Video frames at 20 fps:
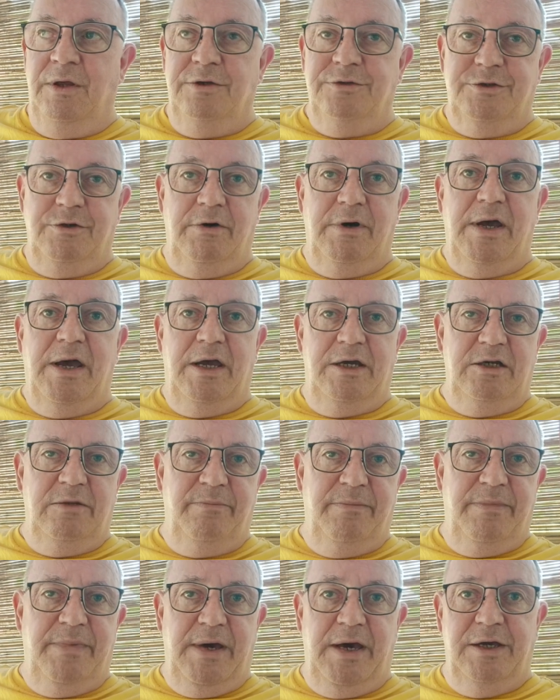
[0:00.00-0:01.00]
So I had to
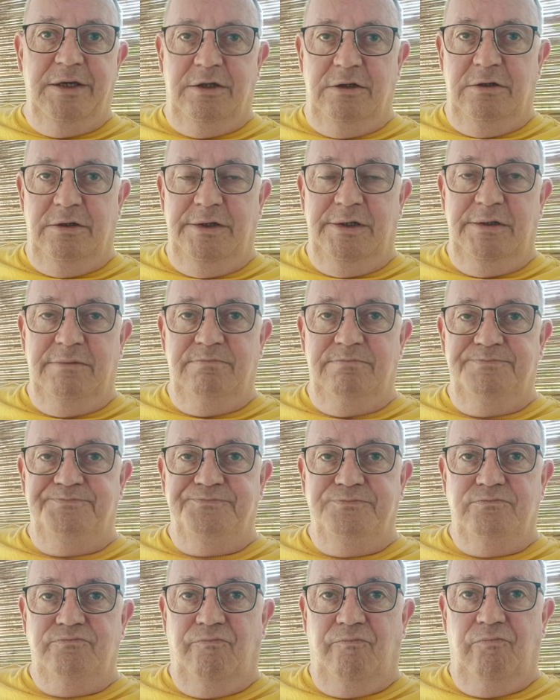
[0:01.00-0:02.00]
manually
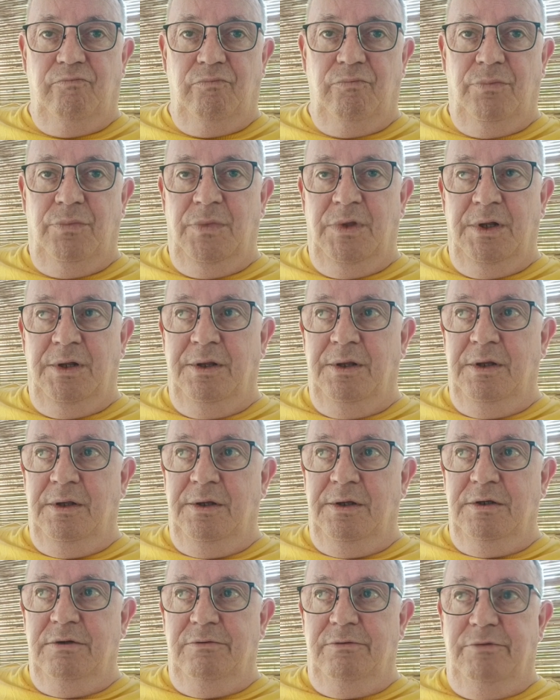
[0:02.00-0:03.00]

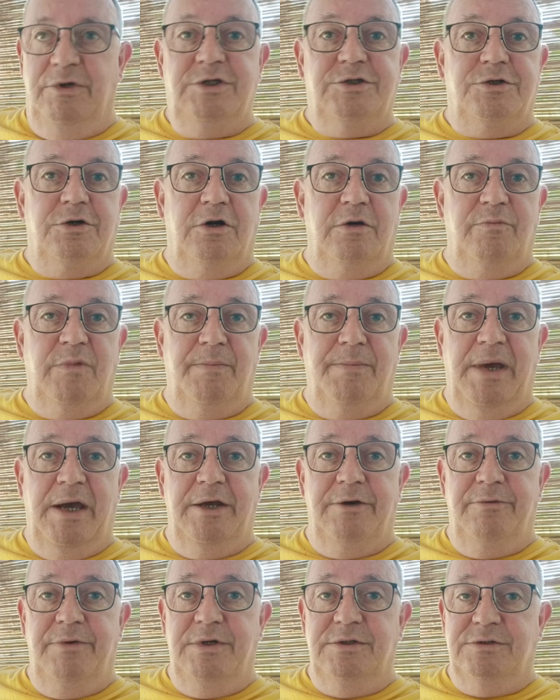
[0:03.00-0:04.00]
restart my
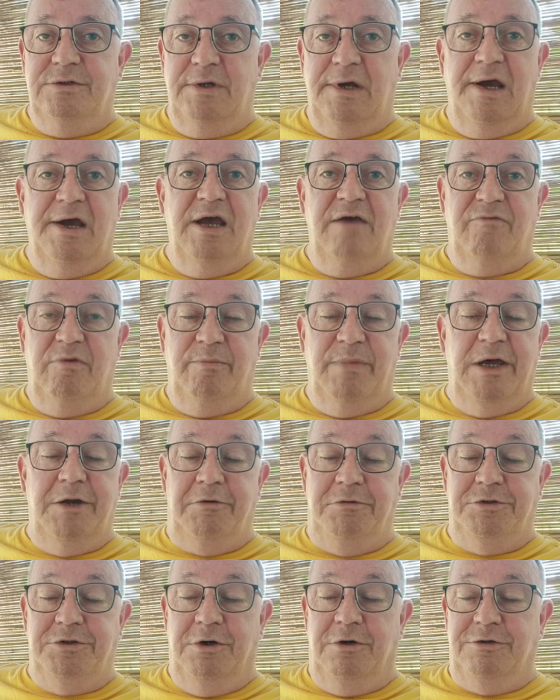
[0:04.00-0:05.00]
batteries. I have a
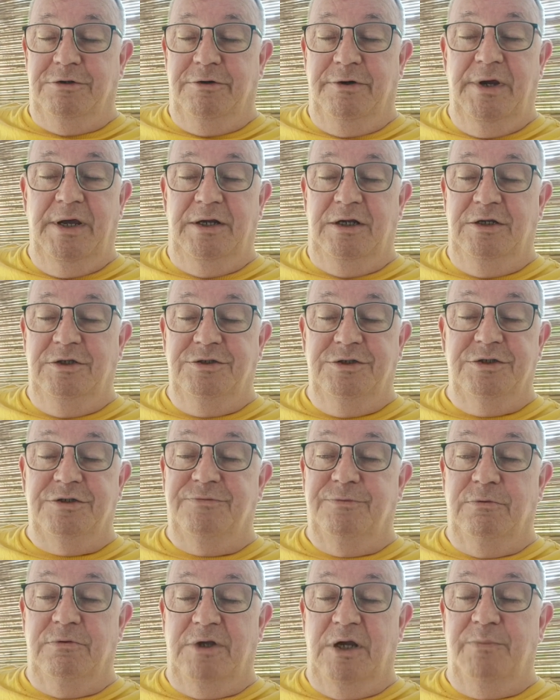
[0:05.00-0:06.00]
battery charger handy just
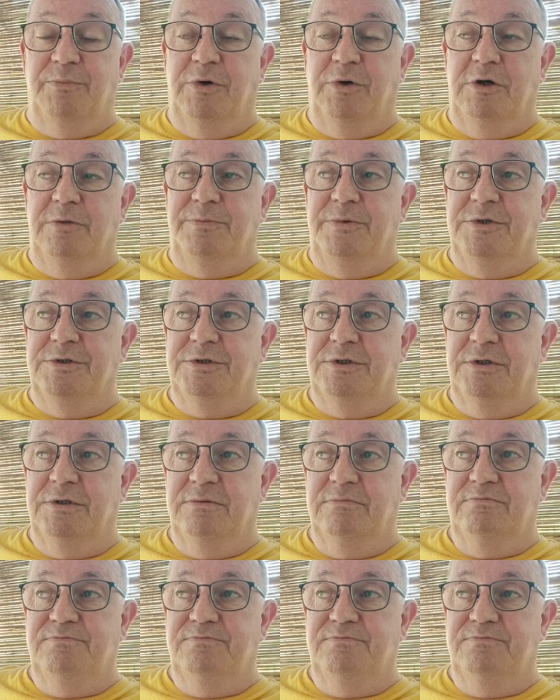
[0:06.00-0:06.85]
for that purpose.